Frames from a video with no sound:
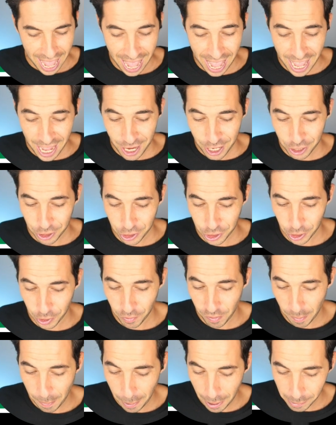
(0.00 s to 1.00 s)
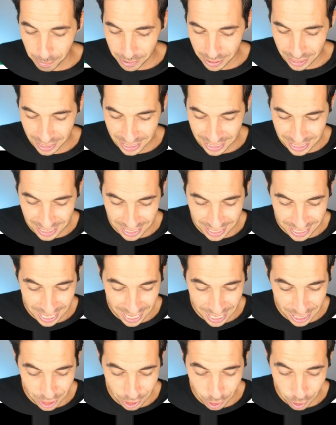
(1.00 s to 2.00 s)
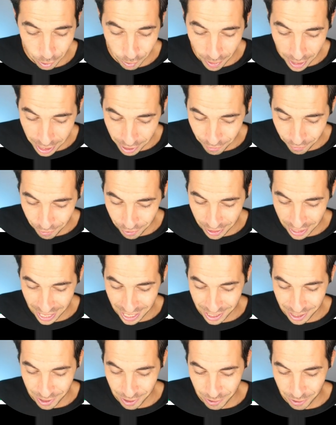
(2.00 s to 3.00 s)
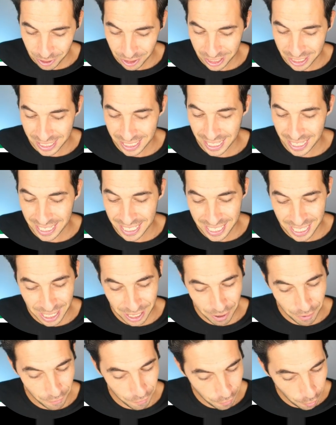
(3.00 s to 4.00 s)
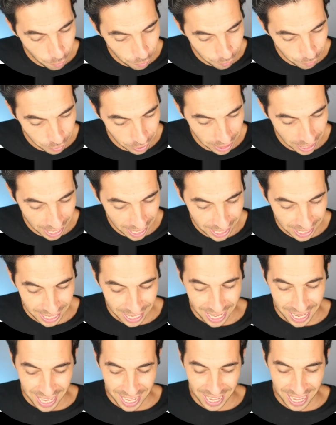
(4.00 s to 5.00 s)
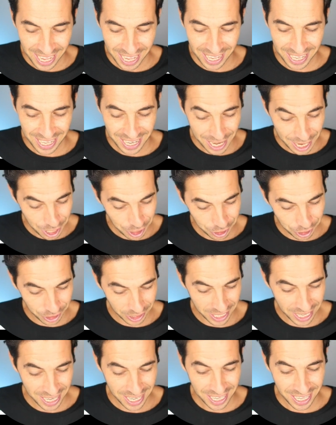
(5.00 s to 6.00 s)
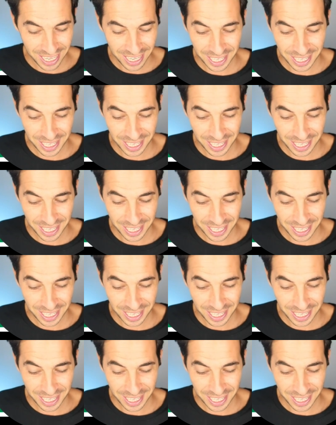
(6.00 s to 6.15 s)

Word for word: And should Republicans take credit for that too, since they did vote for that uh, initially?